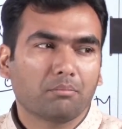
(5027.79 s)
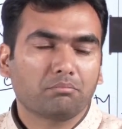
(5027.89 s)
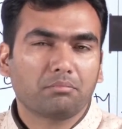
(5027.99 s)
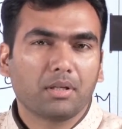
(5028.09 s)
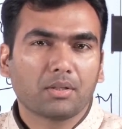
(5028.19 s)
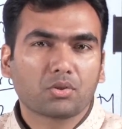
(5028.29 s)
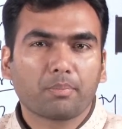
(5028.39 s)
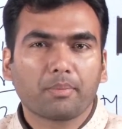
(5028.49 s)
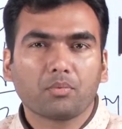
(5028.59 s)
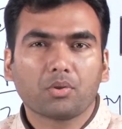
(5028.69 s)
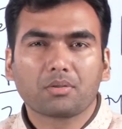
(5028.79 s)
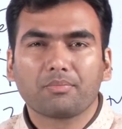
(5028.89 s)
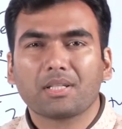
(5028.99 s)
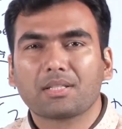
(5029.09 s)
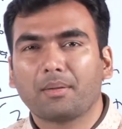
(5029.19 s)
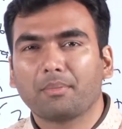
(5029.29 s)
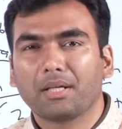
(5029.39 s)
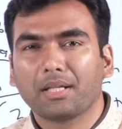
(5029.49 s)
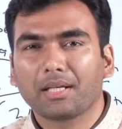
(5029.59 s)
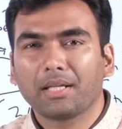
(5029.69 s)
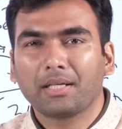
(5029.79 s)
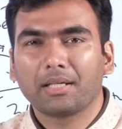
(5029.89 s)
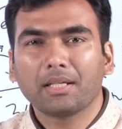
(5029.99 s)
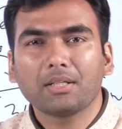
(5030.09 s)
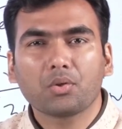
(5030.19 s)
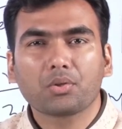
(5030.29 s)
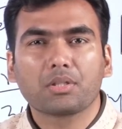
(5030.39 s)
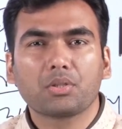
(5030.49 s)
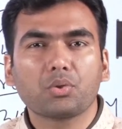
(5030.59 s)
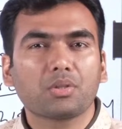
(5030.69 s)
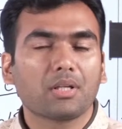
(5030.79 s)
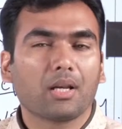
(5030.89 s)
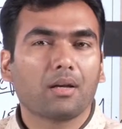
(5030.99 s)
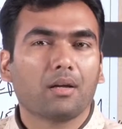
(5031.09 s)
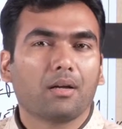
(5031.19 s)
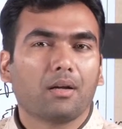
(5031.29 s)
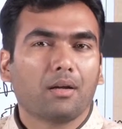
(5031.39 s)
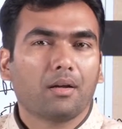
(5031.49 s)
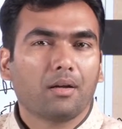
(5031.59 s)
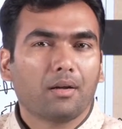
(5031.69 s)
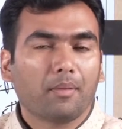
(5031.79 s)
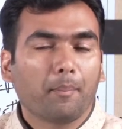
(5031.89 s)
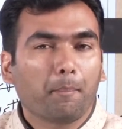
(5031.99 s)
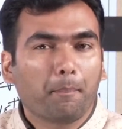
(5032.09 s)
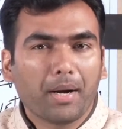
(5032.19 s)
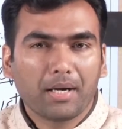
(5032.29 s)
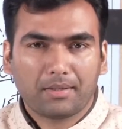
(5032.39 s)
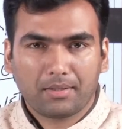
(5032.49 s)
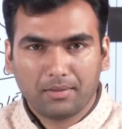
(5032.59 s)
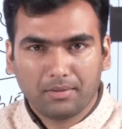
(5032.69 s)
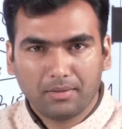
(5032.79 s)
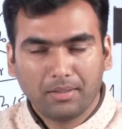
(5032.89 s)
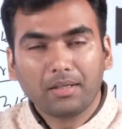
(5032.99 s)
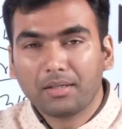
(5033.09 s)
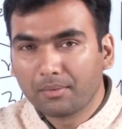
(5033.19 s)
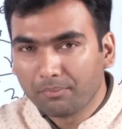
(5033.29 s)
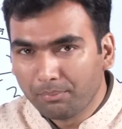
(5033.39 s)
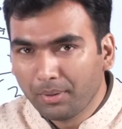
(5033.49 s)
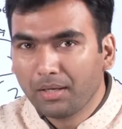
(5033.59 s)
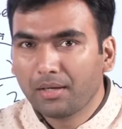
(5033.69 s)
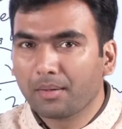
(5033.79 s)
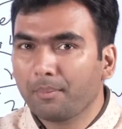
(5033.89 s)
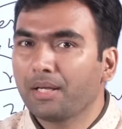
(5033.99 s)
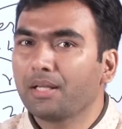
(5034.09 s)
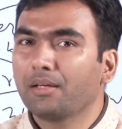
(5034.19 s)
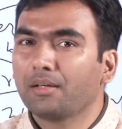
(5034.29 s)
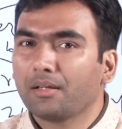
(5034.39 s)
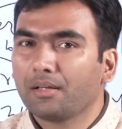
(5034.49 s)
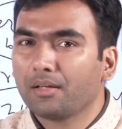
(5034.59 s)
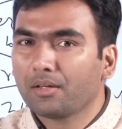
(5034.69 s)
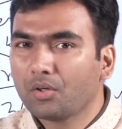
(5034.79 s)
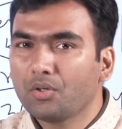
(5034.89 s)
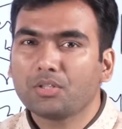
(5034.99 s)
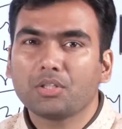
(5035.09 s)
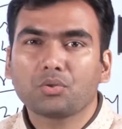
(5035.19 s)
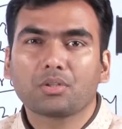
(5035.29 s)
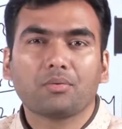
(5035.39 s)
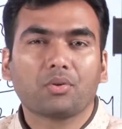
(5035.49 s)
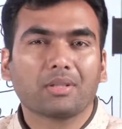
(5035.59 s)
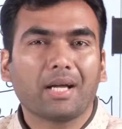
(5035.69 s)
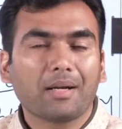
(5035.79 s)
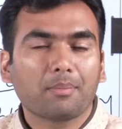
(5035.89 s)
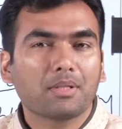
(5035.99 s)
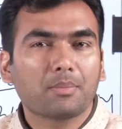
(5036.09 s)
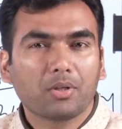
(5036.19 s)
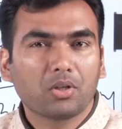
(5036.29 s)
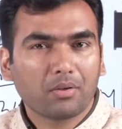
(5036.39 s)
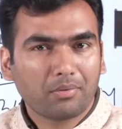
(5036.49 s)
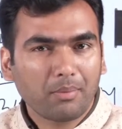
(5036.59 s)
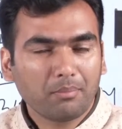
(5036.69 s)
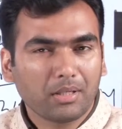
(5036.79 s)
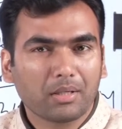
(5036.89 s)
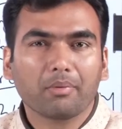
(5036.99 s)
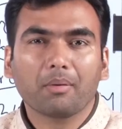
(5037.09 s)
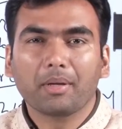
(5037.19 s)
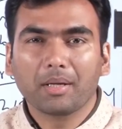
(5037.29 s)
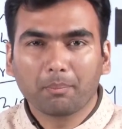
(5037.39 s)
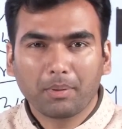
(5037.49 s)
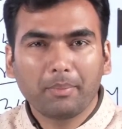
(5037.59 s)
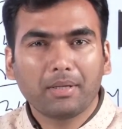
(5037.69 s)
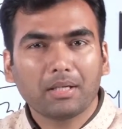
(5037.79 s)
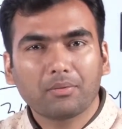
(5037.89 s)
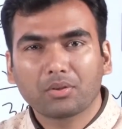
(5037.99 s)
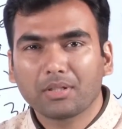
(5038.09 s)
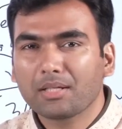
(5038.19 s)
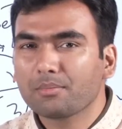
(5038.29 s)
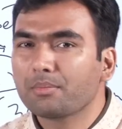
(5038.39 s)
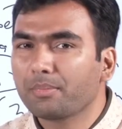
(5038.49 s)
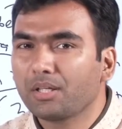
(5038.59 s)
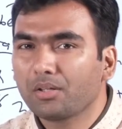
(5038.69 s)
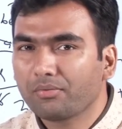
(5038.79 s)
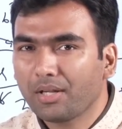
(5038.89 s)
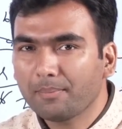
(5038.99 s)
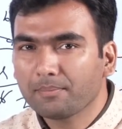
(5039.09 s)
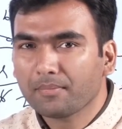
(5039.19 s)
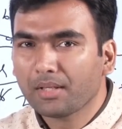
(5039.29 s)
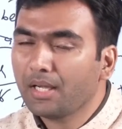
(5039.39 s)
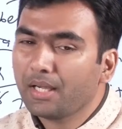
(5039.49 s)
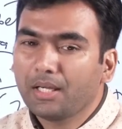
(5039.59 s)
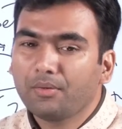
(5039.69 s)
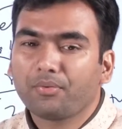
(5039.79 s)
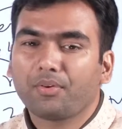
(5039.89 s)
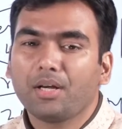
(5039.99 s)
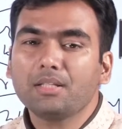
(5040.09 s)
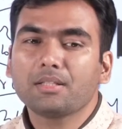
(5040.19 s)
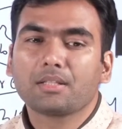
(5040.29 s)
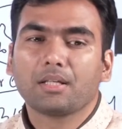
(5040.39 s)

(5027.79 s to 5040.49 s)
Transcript: the Supreme Court will someday declare it unconstitutional, but it will remain constitutional for that much period of time. It will be implemented for that much period of time. In France,